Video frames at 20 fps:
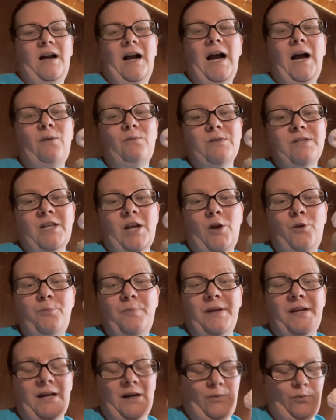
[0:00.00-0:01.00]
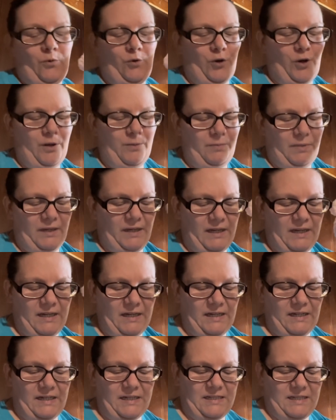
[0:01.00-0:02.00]
I was hoping I would, but
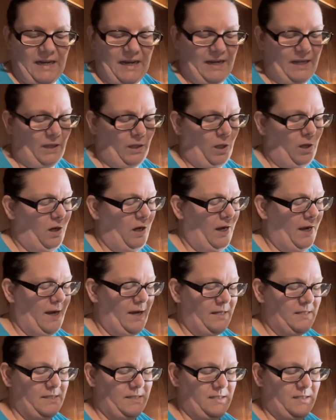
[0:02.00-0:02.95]
it is a lot.